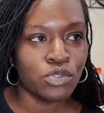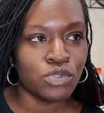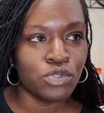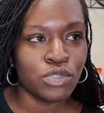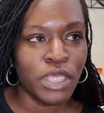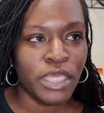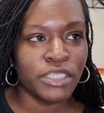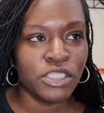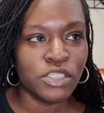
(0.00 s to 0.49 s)
to
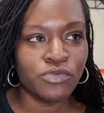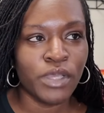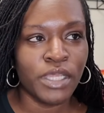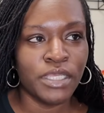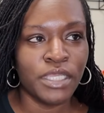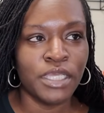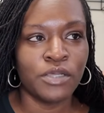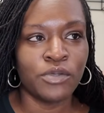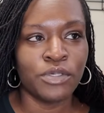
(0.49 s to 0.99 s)
do that just
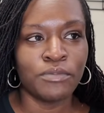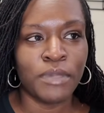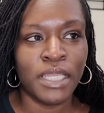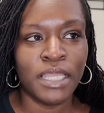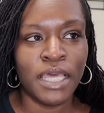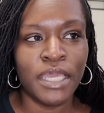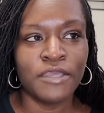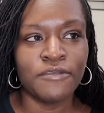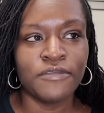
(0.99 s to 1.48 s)
right now in my
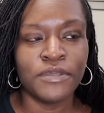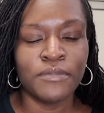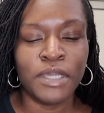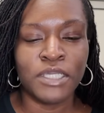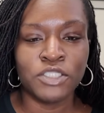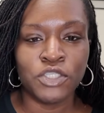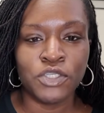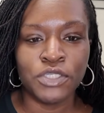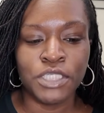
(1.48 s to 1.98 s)
life, in
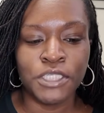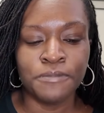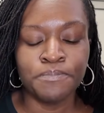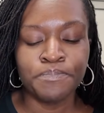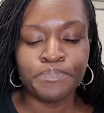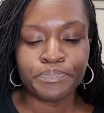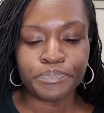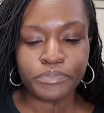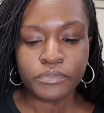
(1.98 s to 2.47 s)
my
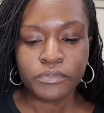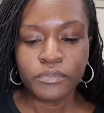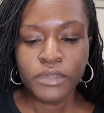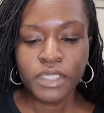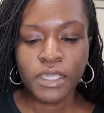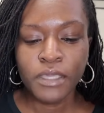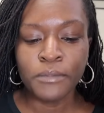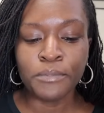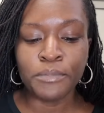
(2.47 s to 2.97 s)
journey.
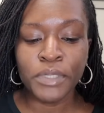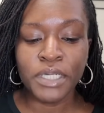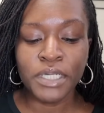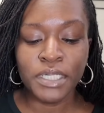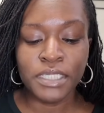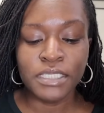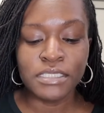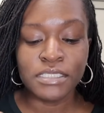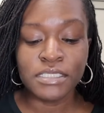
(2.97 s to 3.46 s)

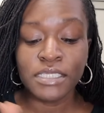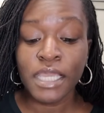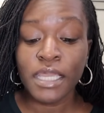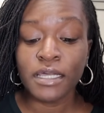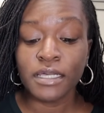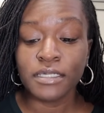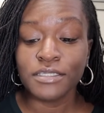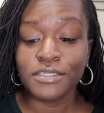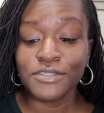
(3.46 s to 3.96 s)
But
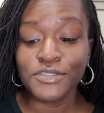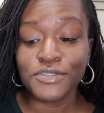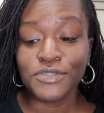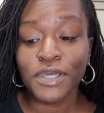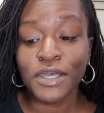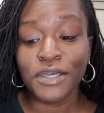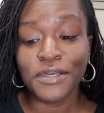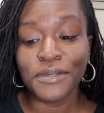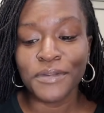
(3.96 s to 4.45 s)
yeah,
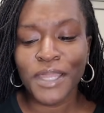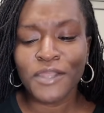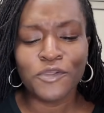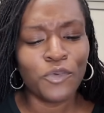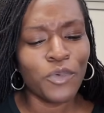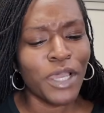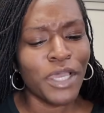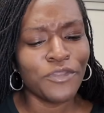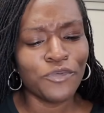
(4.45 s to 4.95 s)
I don't
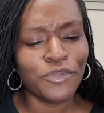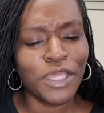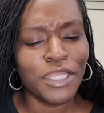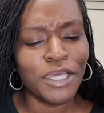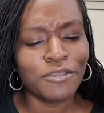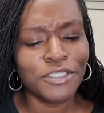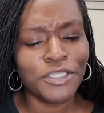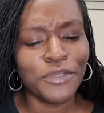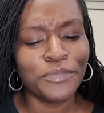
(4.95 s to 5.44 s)
know why I threw that
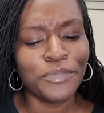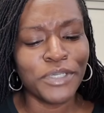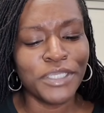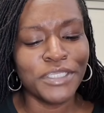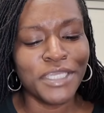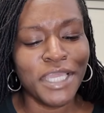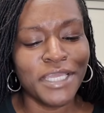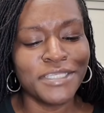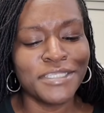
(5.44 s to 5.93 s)
out there,
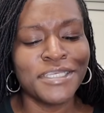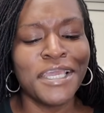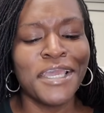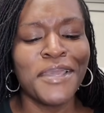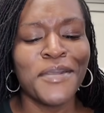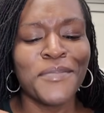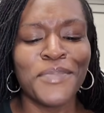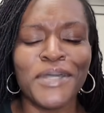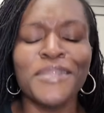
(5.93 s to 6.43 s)
but yes.
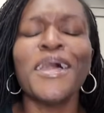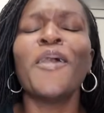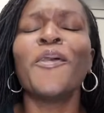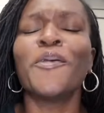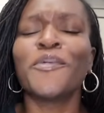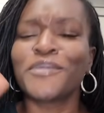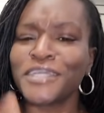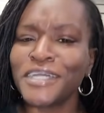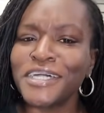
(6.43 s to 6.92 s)
But
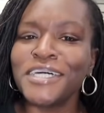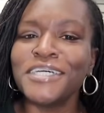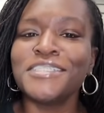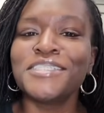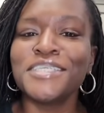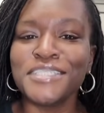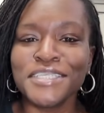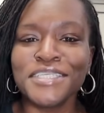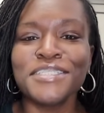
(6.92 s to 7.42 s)

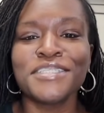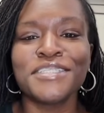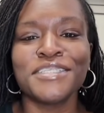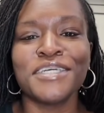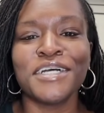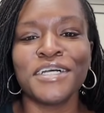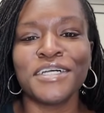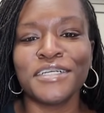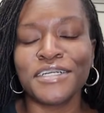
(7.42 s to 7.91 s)
cause this is
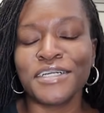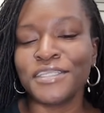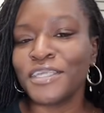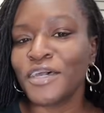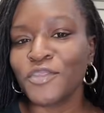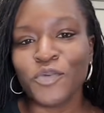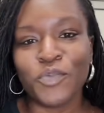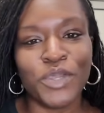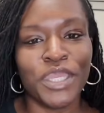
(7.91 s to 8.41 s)

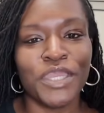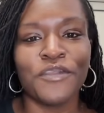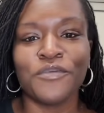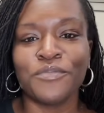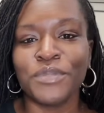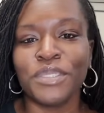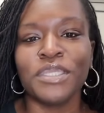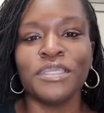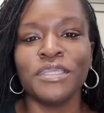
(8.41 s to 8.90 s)
another way
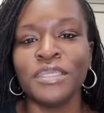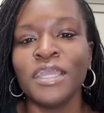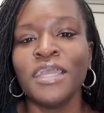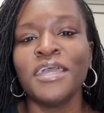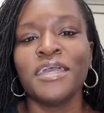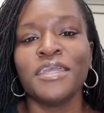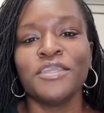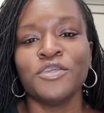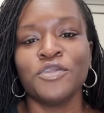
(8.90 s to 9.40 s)
of me,
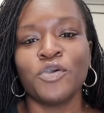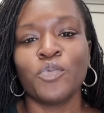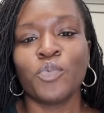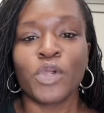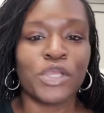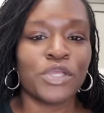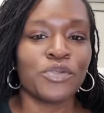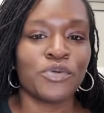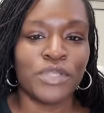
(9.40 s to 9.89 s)

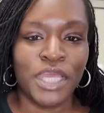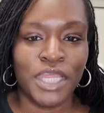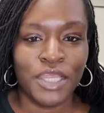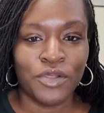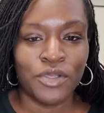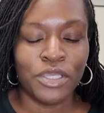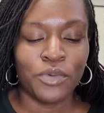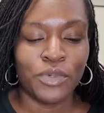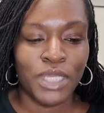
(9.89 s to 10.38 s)
working on that
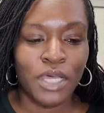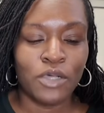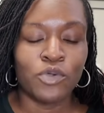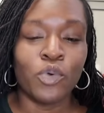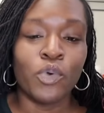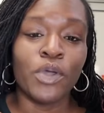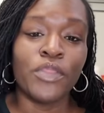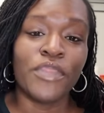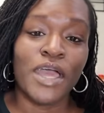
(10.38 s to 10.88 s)
area without
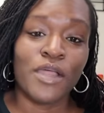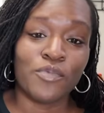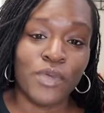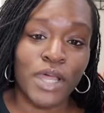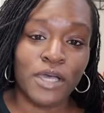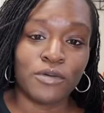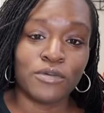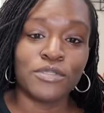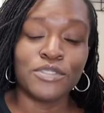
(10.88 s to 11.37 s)
going that
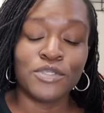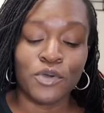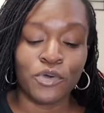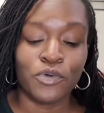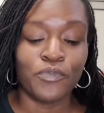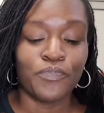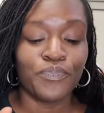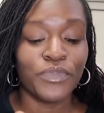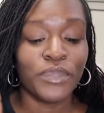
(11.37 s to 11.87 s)
route.
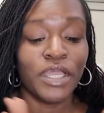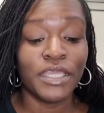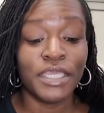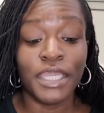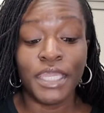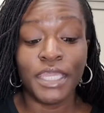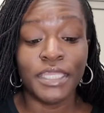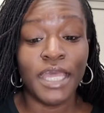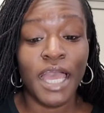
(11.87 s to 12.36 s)
So
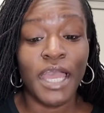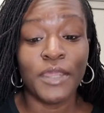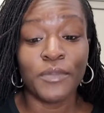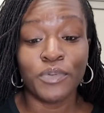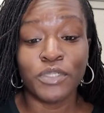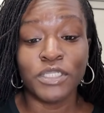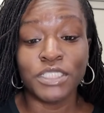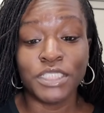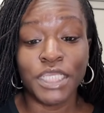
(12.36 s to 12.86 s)
again, I
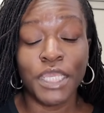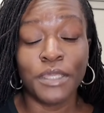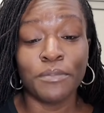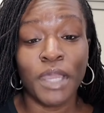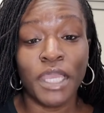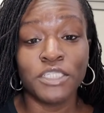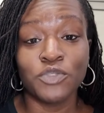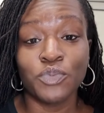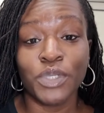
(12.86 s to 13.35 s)
appreciate
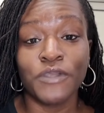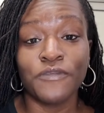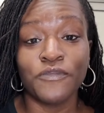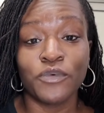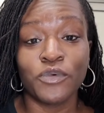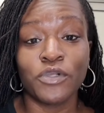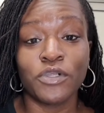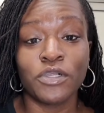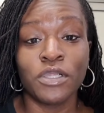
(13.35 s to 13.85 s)
Mychway
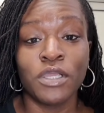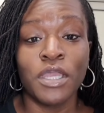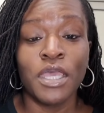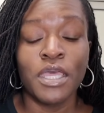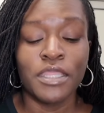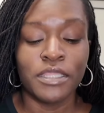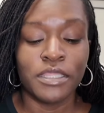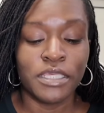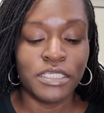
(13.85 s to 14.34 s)
for
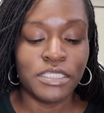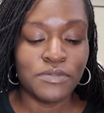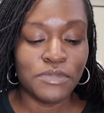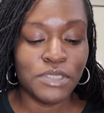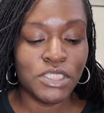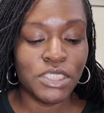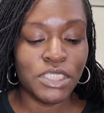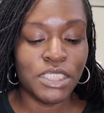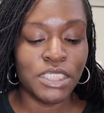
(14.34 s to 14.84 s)
this
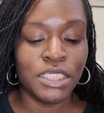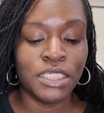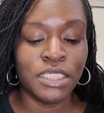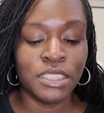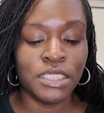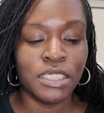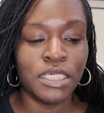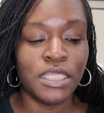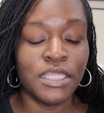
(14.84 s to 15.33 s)

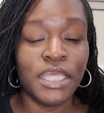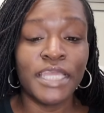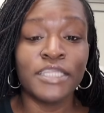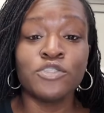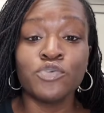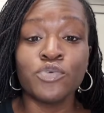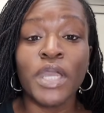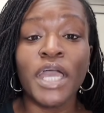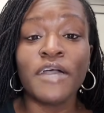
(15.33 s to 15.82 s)
machine. They
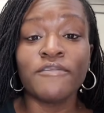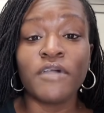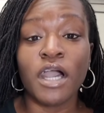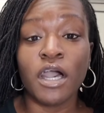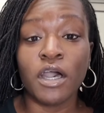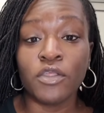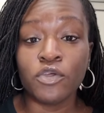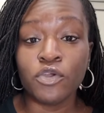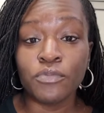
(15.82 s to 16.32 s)
do have
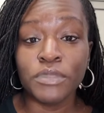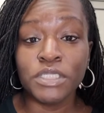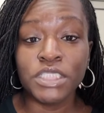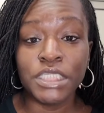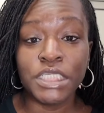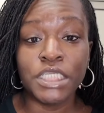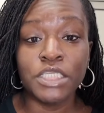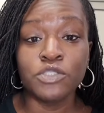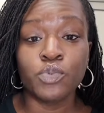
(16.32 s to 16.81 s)
other
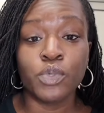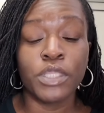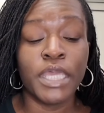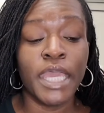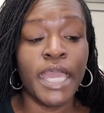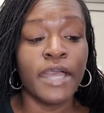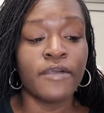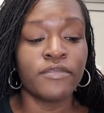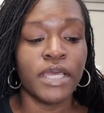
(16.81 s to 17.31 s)
machines where they
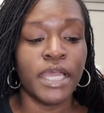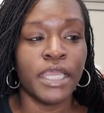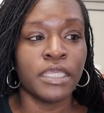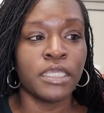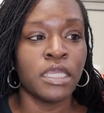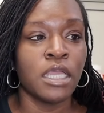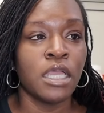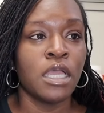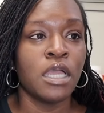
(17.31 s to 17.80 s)
have like